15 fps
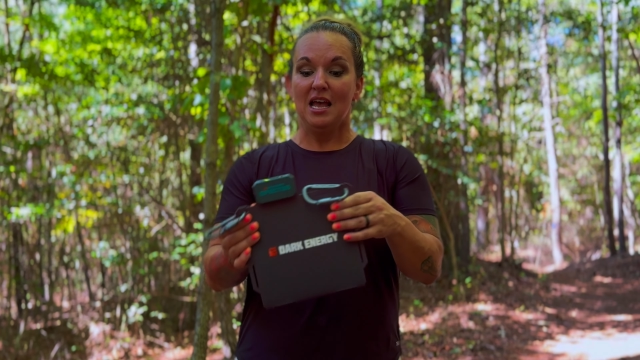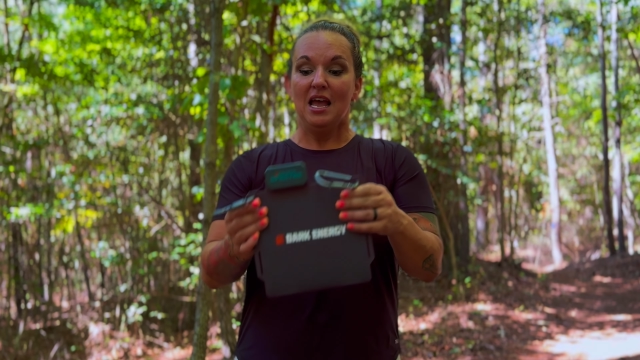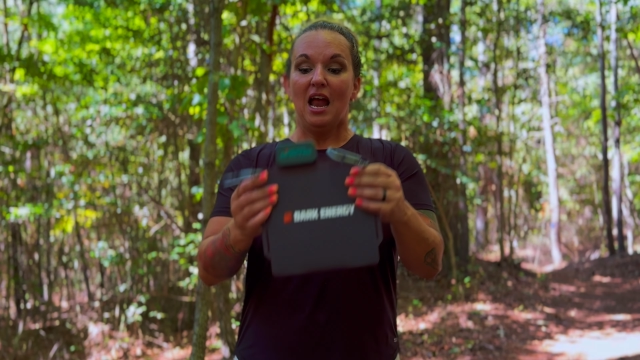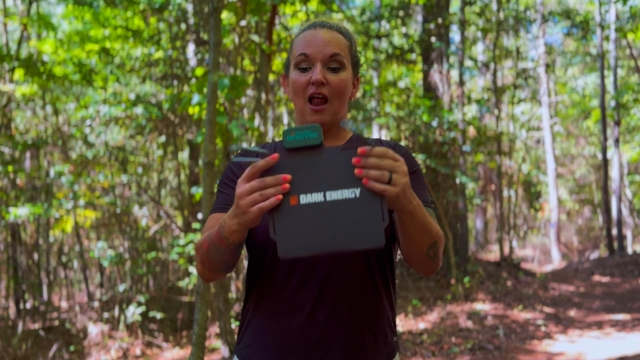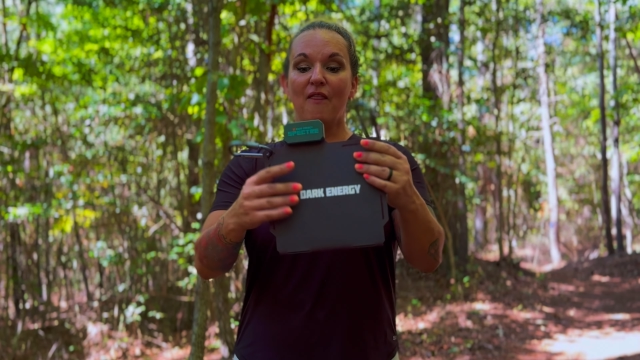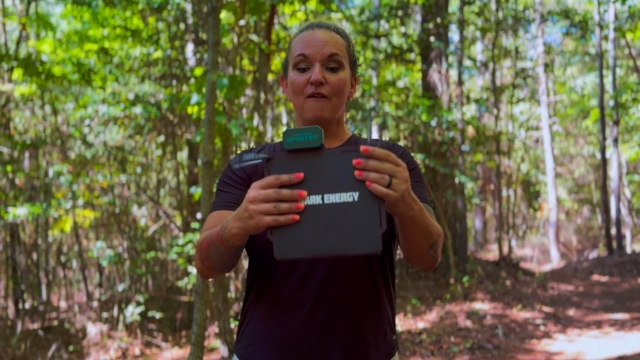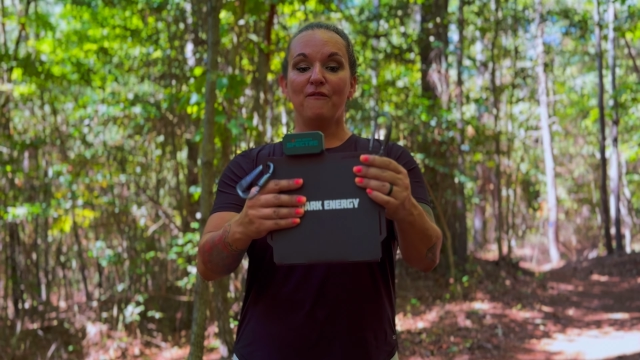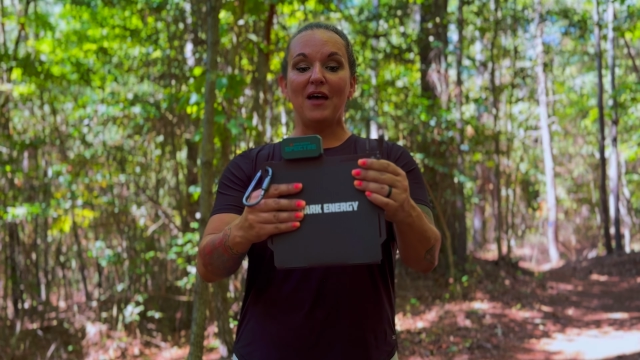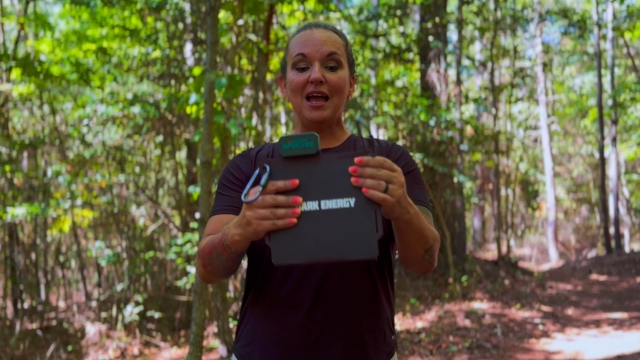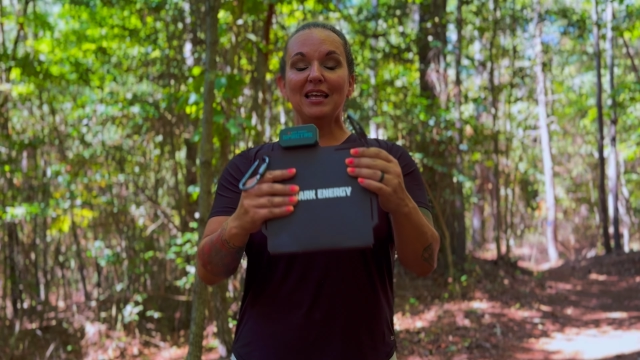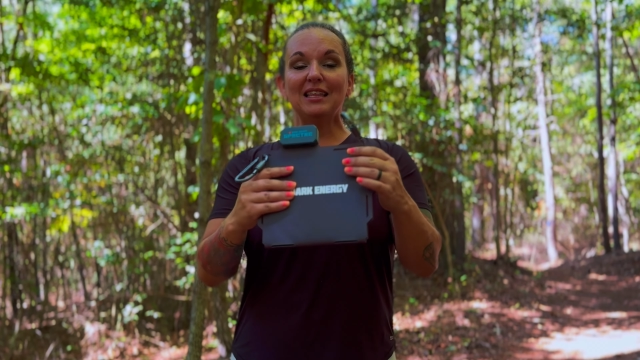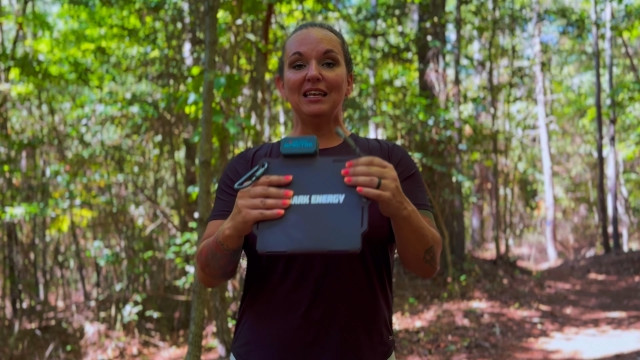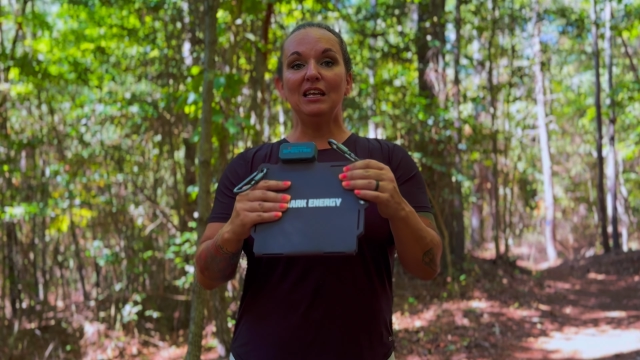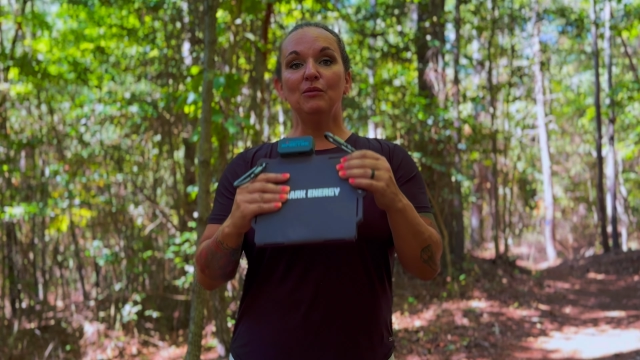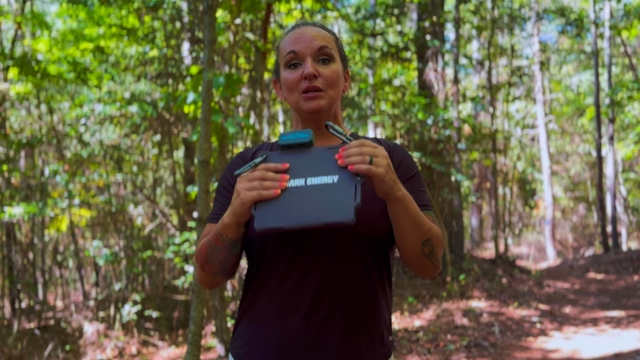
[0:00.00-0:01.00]
And the fact
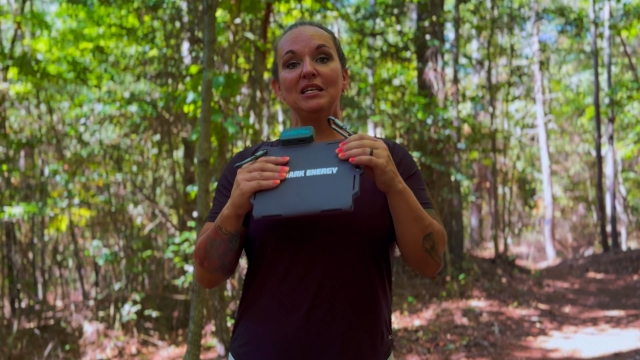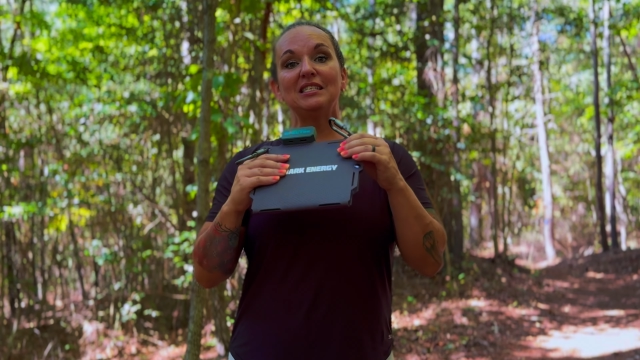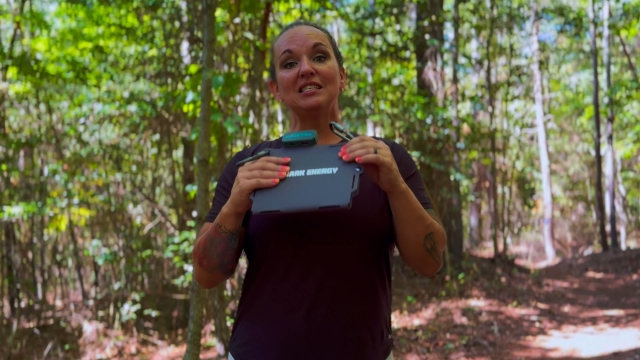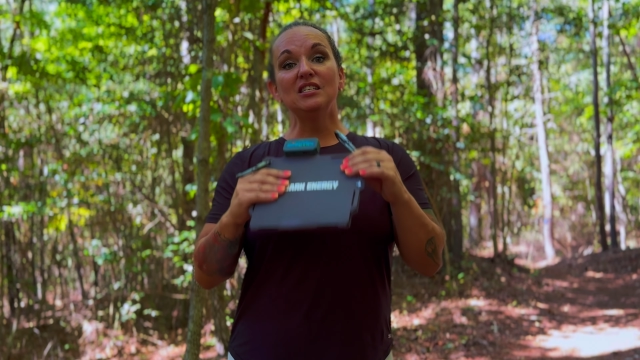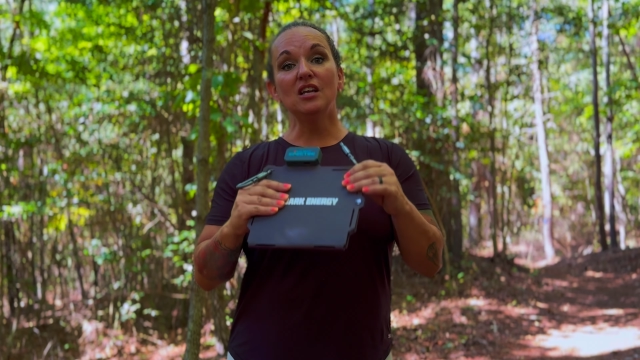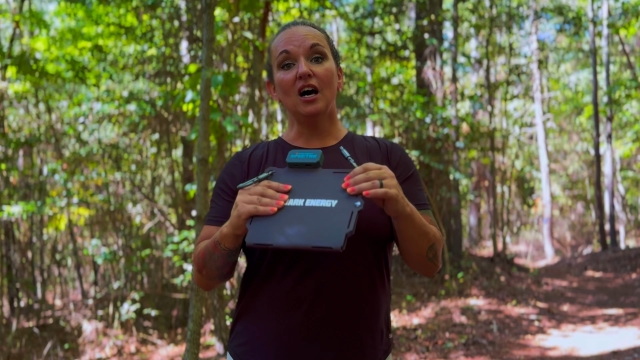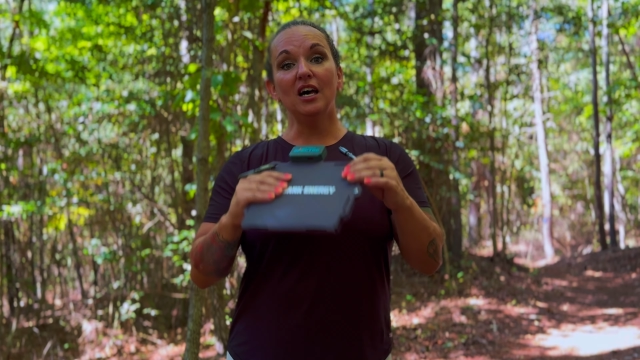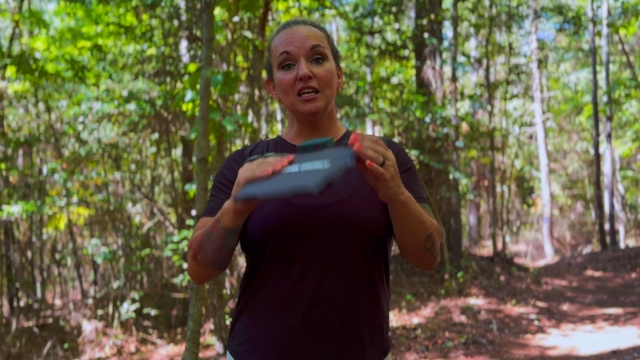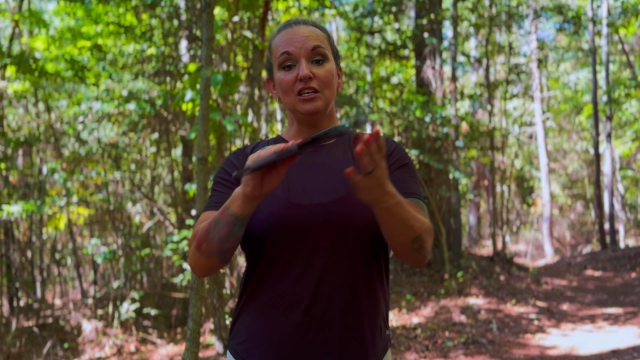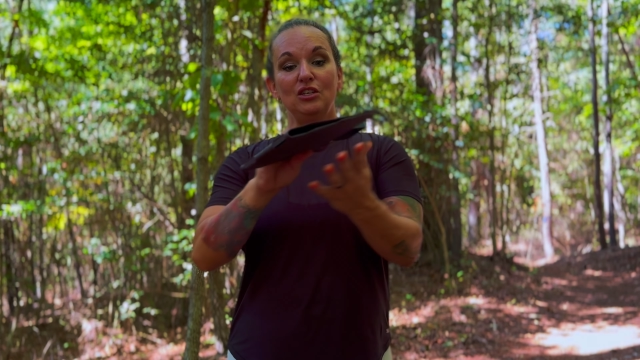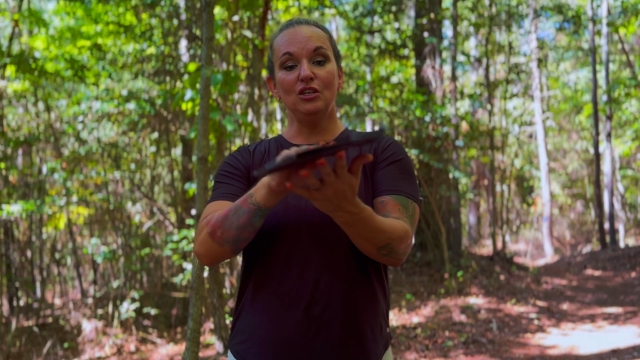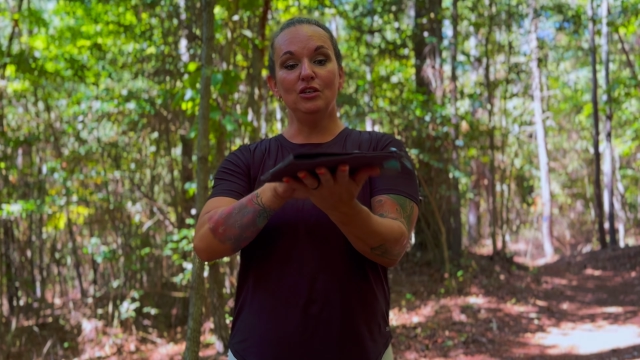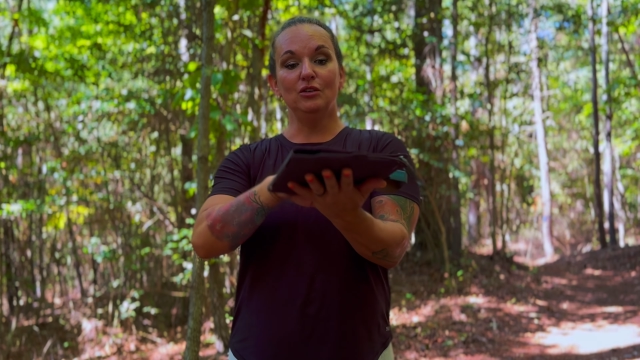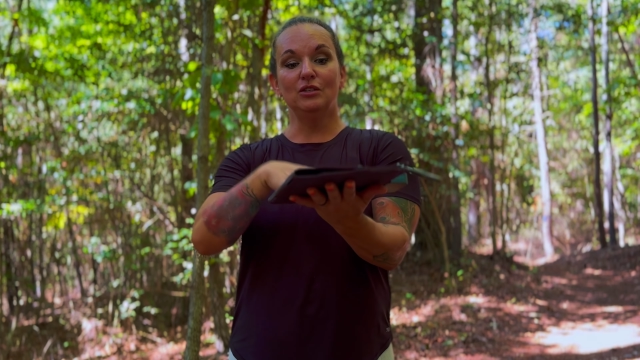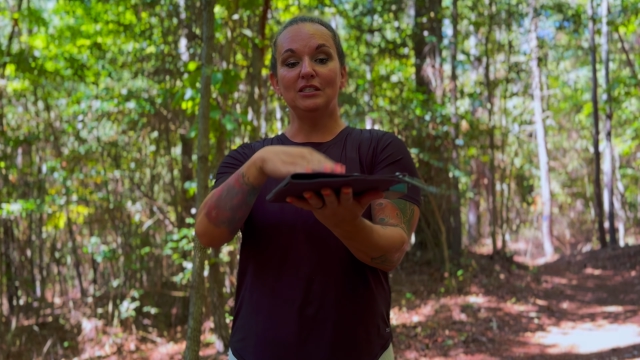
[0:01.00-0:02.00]
that when it's not in
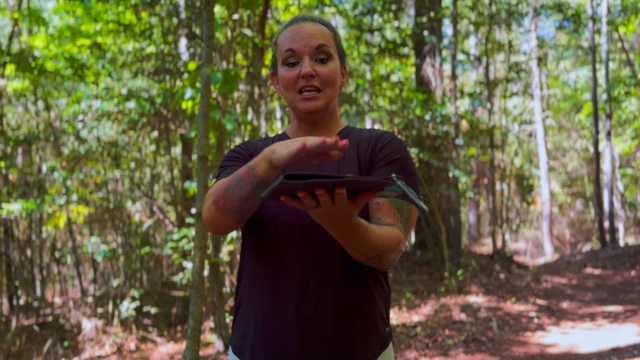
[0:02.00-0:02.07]
use,